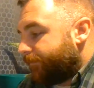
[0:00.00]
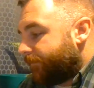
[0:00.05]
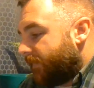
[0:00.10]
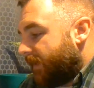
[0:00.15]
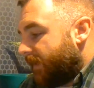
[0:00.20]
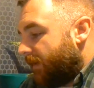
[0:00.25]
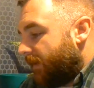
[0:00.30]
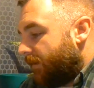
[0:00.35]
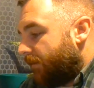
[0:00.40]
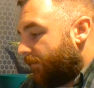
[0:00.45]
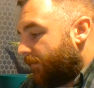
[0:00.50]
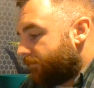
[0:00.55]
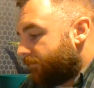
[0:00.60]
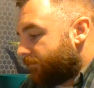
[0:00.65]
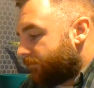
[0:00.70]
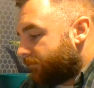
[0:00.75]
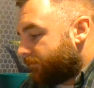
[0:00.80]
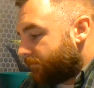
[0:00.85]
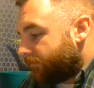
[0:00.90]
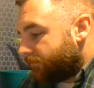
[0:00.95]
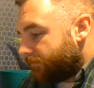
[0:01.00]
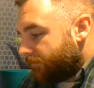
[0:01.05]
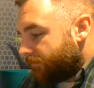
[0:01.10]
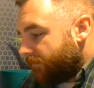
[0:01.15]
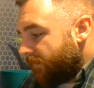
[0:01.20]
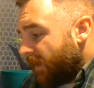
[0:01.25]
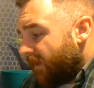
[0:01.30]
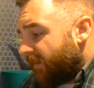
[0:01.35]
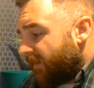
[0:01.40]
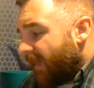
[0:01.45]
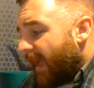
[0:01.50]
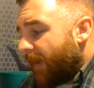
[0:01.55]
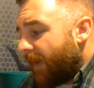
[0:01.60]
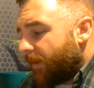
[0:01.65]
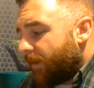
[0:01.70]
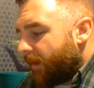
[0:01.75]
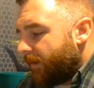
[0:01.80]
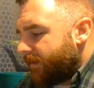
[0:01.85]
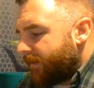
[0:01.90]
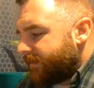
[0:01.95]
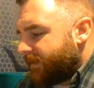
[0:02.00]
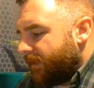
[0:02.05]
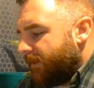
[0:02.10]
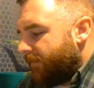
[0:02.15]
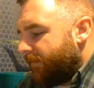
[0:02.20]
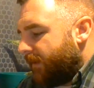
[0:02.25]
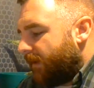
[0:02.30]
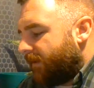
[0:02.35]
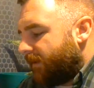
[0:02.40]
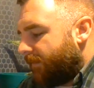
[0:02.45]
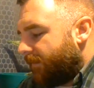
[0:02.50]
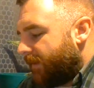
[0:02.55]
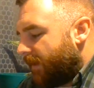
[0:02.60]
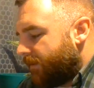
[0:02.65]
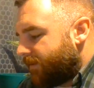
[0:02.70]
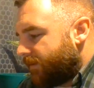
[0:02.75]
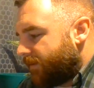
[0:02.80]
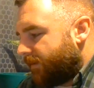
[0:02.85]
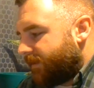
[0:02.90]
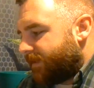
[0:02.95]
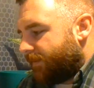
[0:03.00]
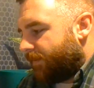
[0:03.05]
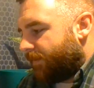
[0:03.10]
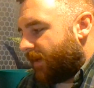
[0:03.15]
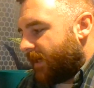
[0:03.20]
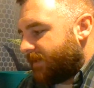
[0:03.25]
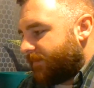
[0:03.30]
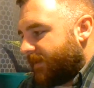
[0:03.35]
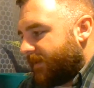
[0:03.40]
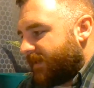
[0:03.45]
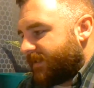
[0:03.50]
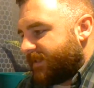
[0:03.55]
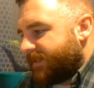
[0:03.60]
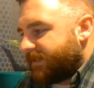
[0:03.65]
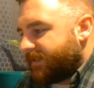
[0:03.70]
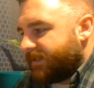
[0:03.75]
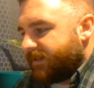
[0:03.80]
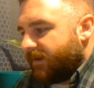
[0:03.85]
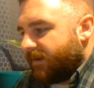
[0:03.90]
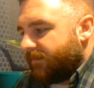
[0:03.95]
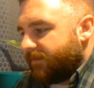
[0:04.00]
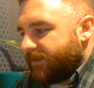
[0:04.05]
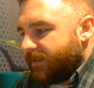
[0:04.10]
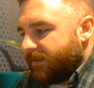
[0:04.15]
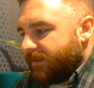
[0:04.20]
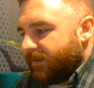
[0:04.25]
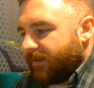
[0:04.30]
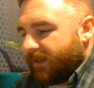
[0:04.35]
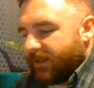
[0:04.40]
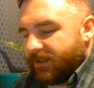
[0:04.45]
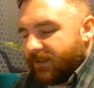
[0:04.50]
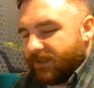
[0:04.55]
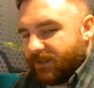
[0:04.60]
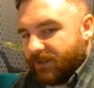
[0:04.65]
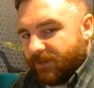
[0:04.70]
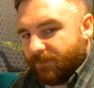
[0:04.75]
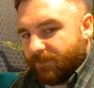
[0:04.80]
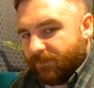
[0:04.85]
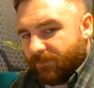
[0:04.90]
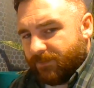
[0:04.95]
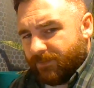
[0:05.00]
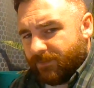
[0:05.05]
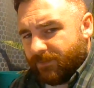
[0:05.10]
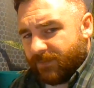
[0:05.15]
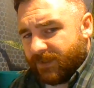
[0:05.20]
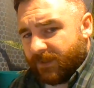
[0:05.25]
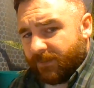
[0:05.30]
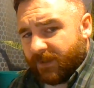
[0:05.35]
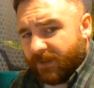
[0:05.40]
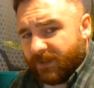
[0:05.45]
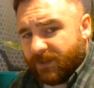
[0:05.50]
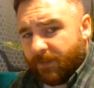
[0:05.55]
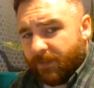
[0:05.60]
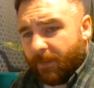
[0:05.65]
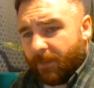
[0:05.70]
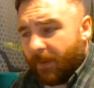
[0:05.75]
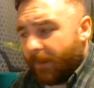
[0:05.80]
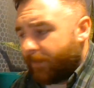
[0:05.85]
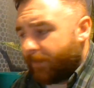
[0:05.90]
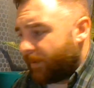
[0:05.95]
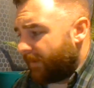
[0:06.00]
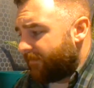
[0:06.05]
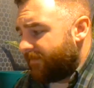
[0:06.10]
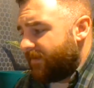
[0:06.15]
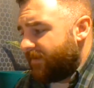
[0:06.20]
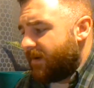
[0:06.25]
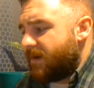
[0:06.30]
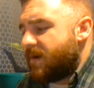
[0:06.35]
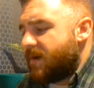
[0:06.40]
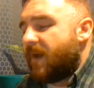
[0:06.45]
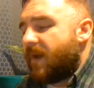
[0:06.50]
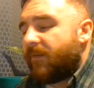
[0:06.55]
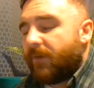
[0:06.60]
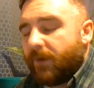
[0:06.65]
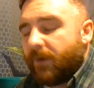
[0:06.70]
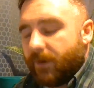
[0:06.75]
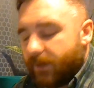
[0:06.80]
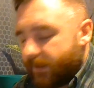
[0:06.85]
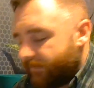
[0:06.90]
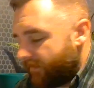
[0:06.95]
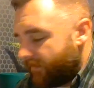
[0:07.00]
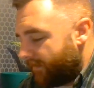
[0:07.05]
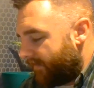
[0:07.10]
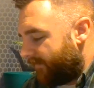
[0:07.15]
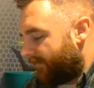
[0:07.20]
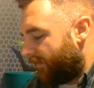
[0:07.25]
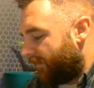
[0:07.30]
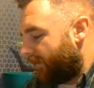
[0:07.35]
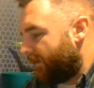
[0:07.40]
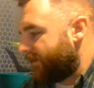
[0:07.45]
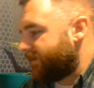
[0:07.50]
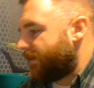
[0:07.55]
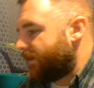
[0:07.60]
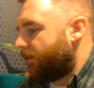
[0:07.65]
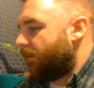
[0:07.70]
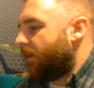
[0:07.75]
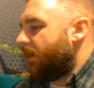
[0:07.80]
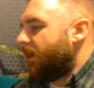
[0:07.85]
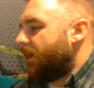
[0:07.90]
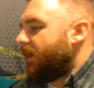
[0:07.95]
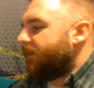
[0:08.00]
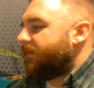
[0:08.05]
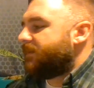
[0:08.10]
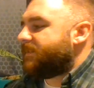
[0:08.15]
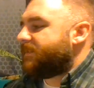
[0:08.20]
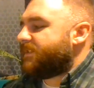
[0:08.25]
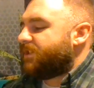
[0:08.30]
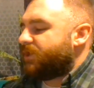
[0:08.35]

you know, library is going to be on there. But I was really surprised because this is obviously not like something super popular. I've never heard of it before. So this is